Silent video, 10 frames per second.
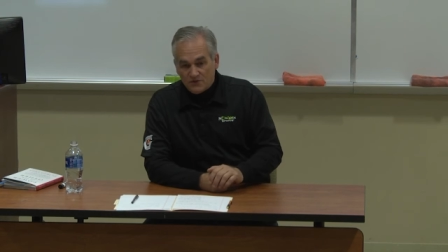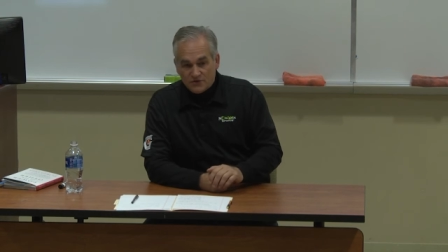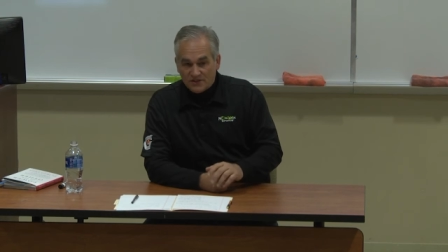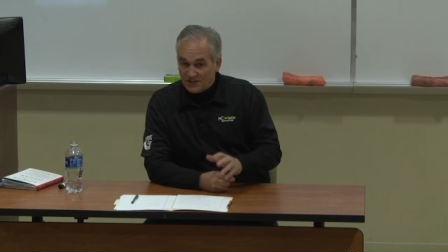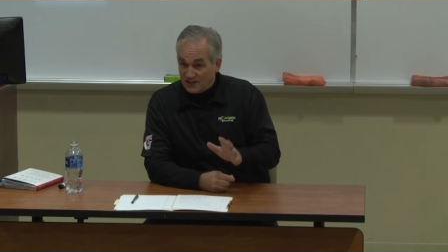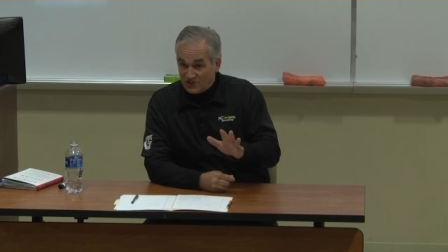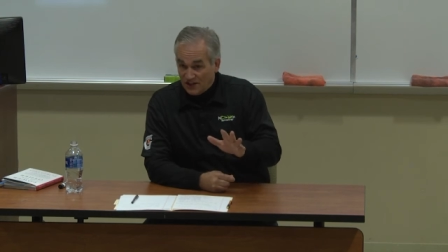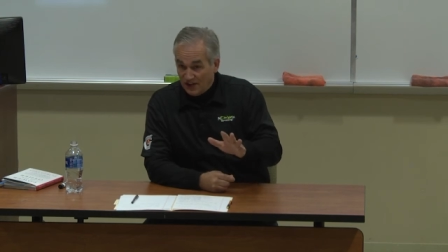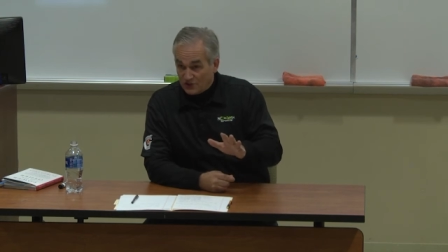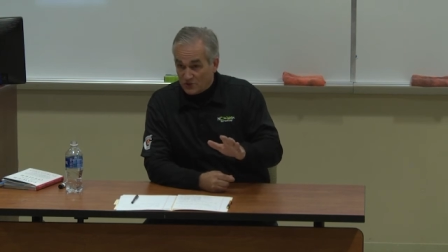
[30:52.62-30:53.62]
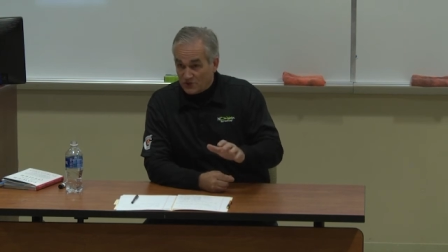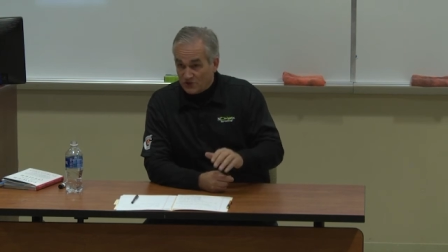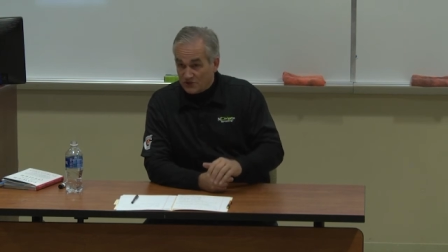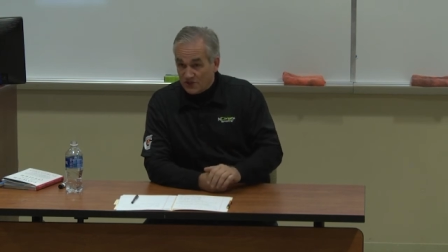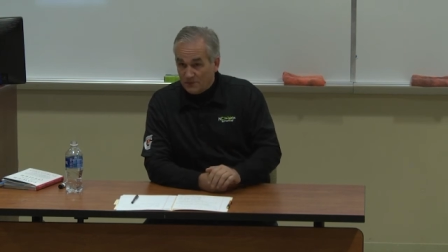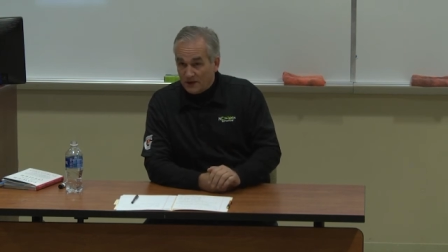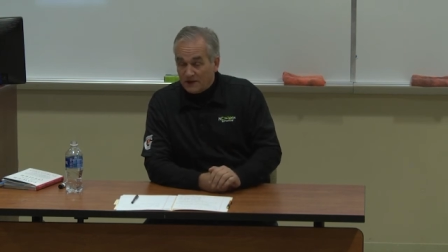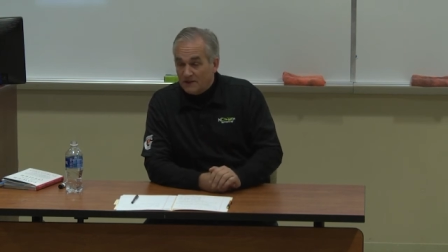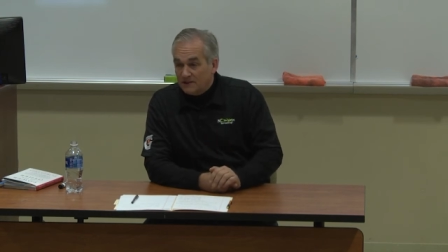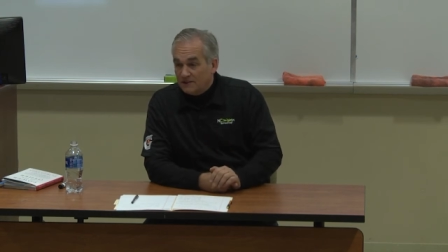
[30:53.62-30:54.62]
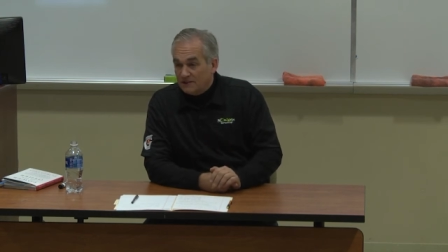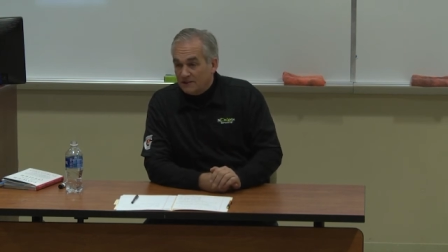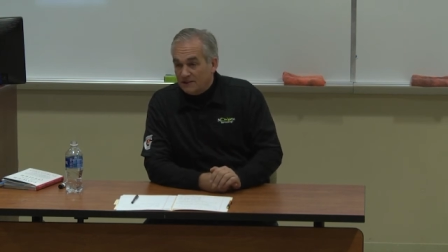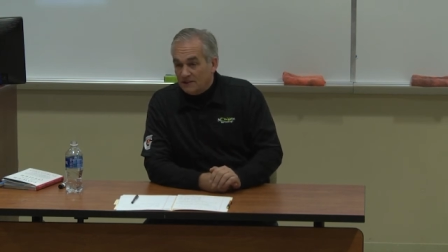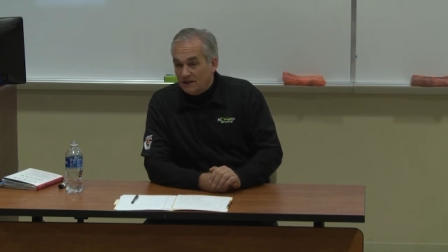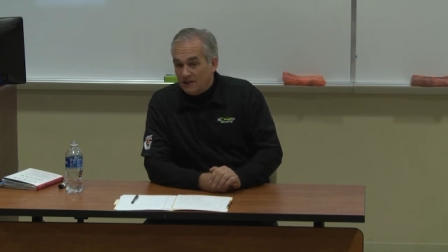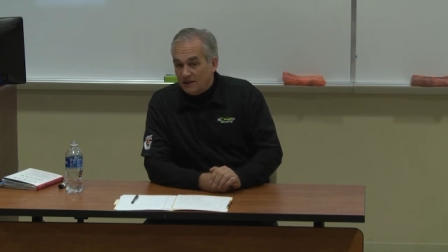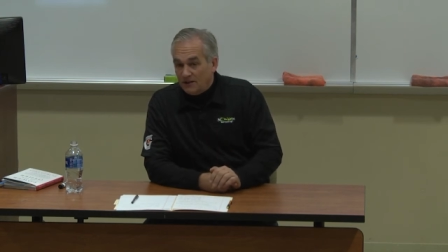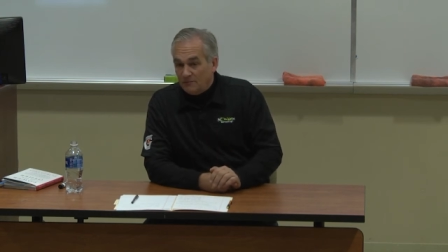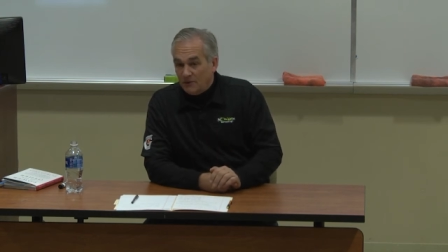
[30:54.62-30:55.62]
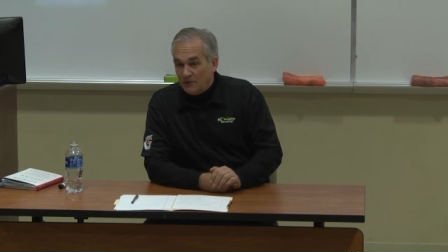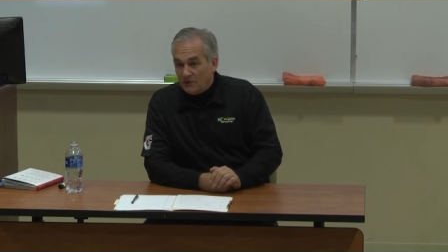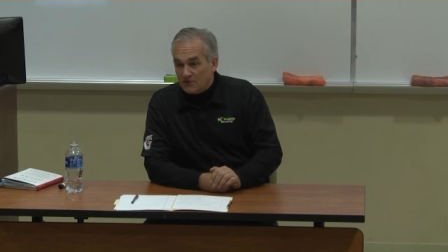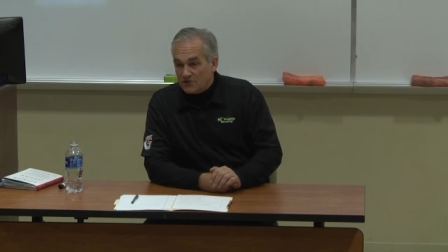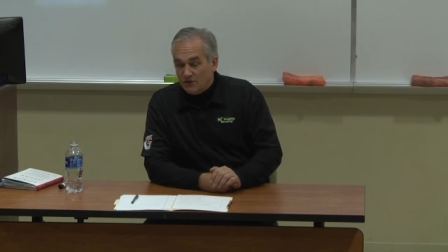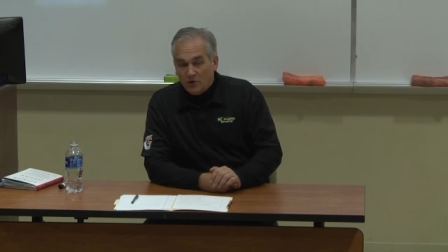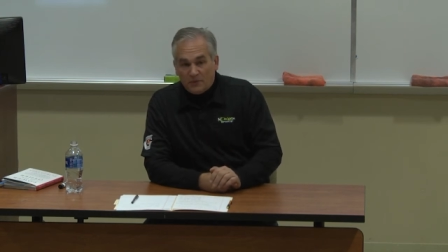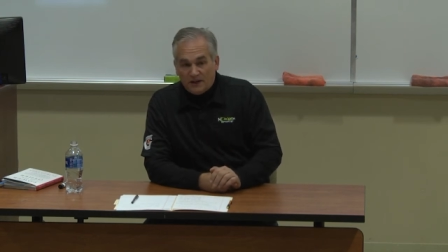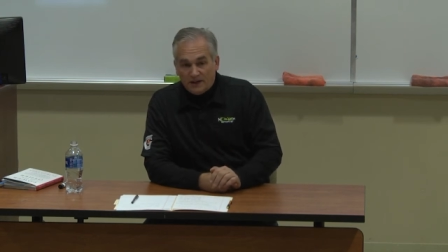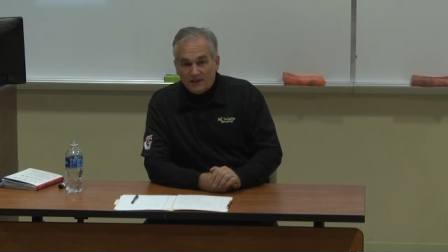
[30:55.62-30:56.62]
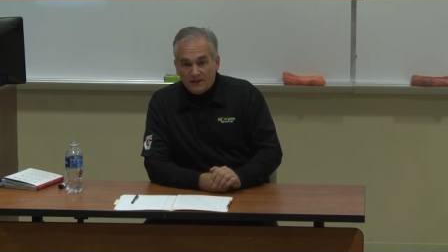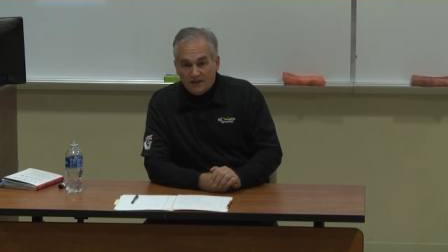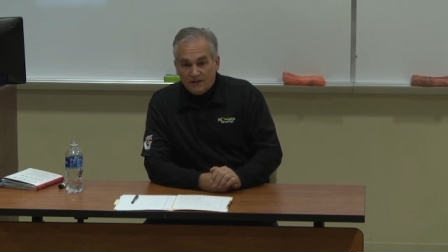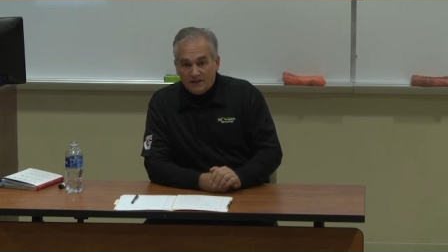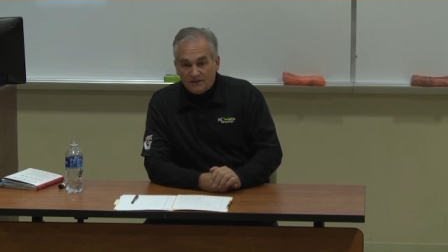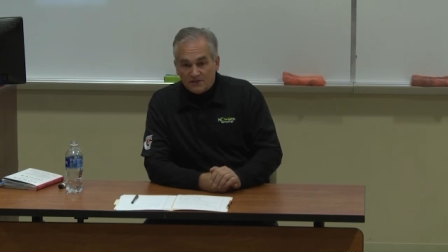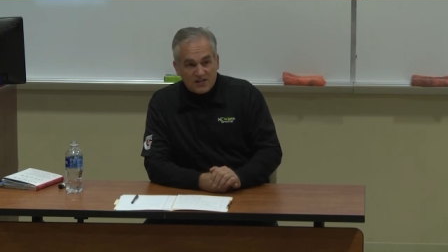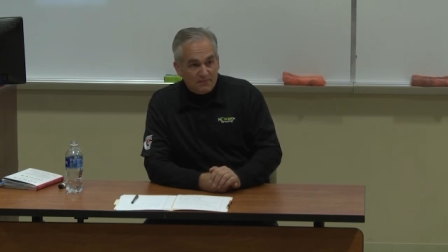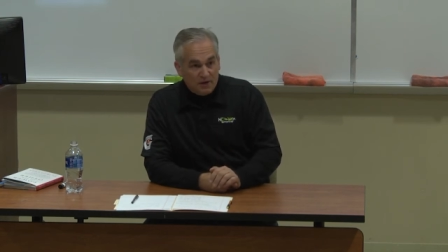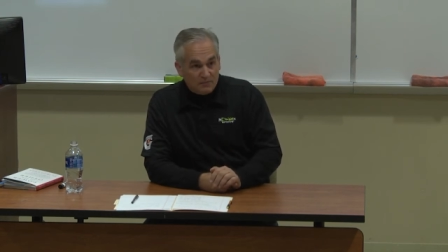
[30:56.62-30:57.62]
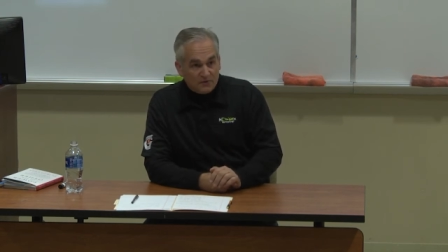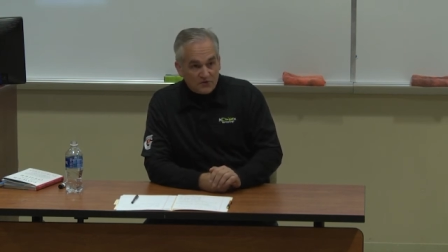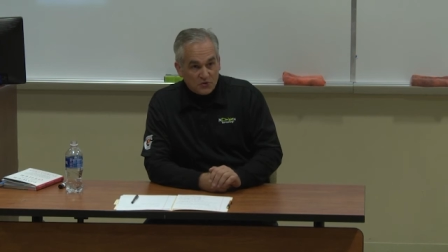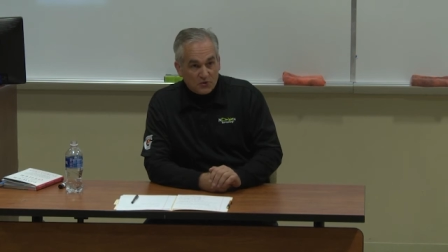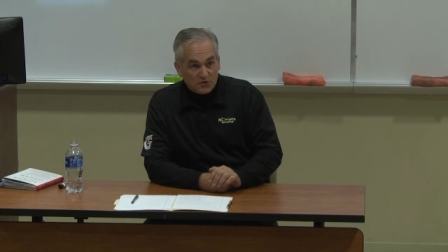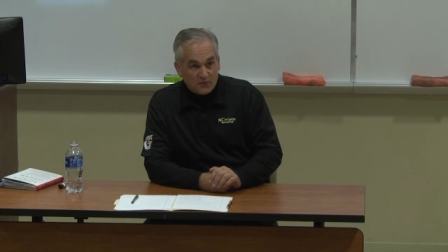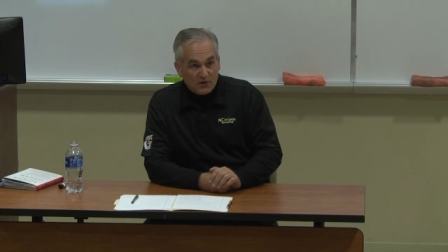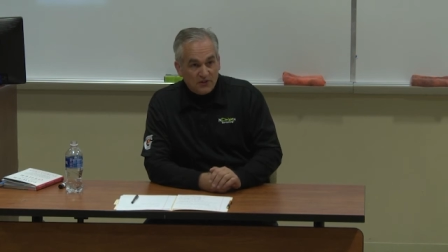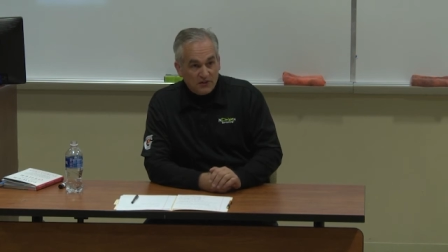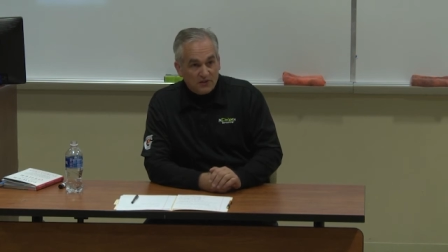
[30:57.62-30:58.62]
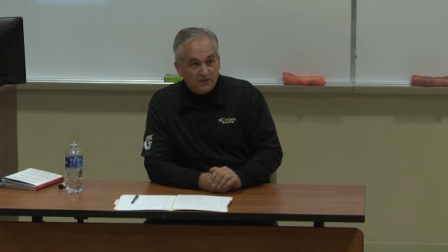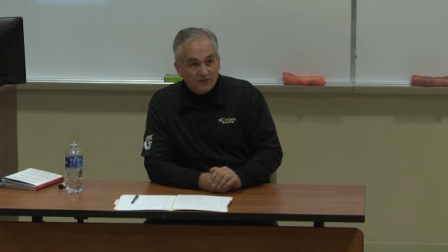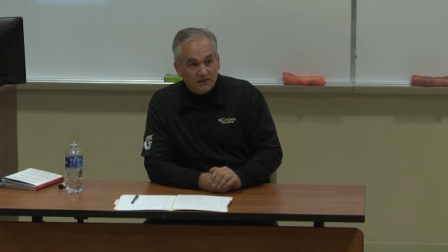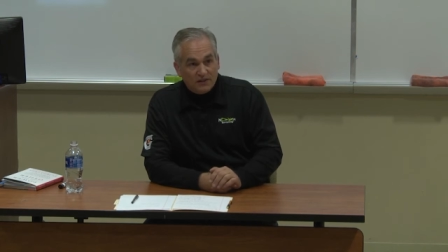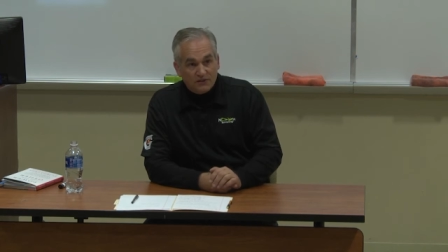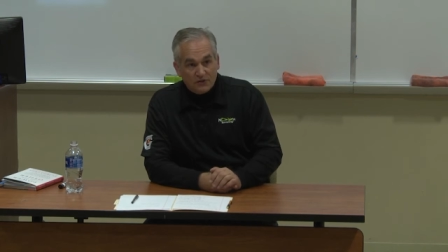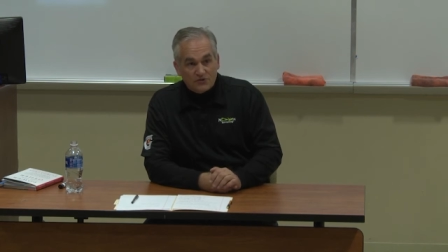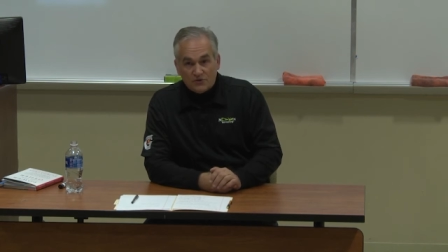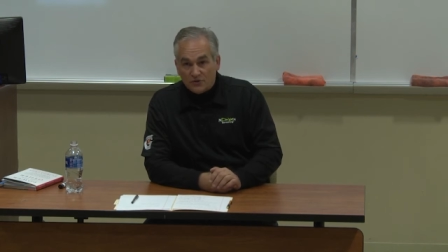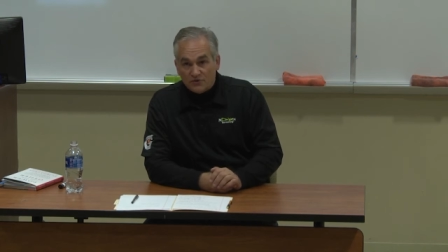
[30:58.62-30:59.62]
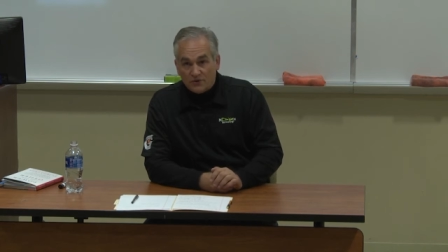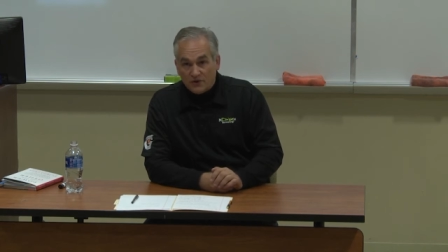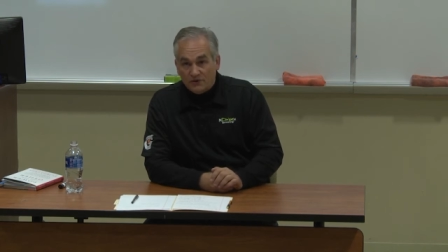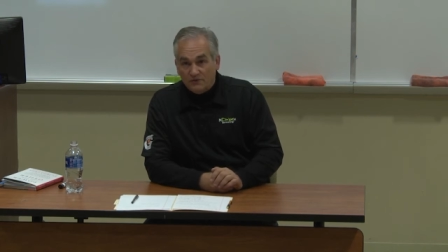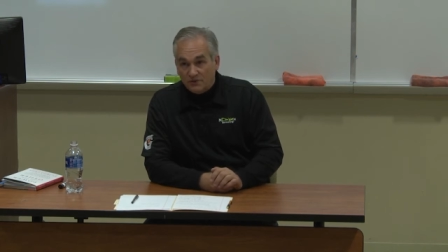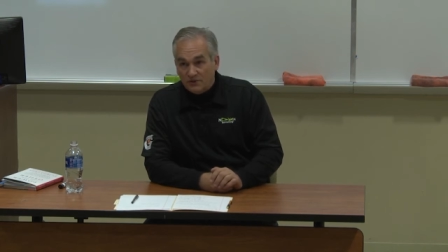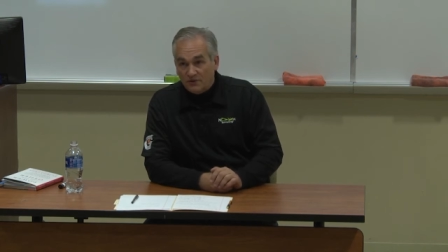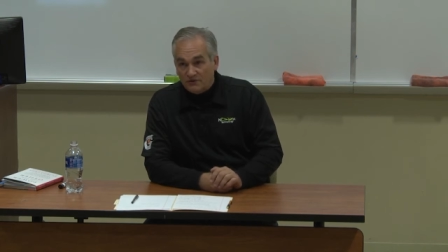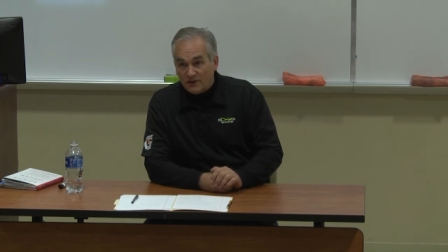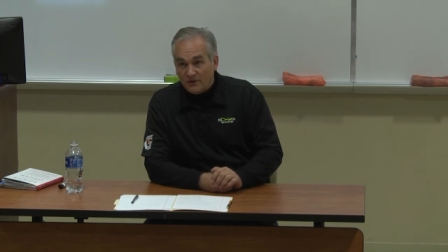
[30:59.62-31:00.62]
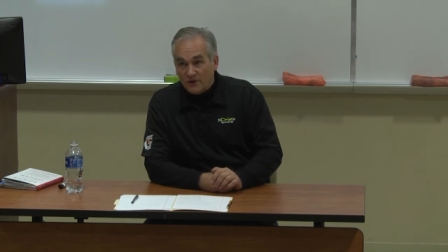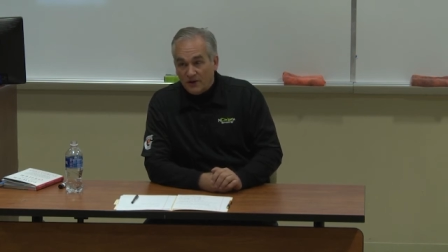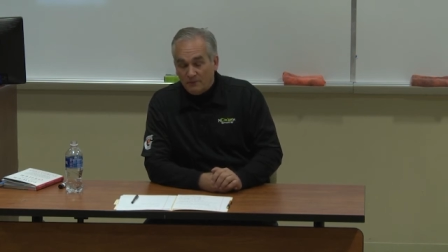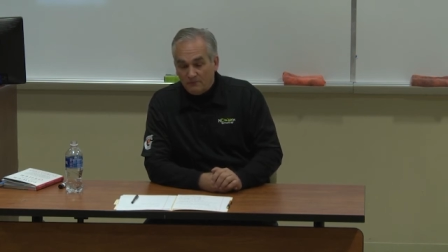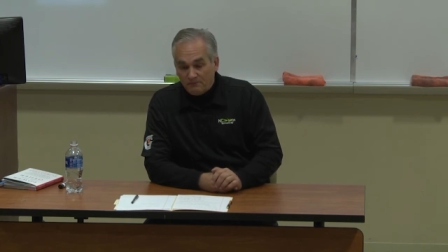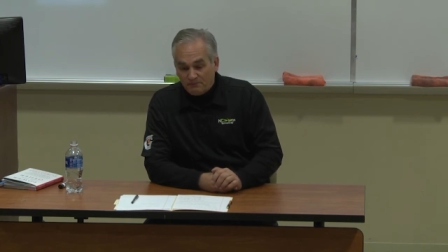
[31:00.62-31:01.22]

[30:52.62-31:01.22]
Transaction counts were still slipping, uh, but we were still opening uh, the same number of stores per year. those stores were, were doing very well.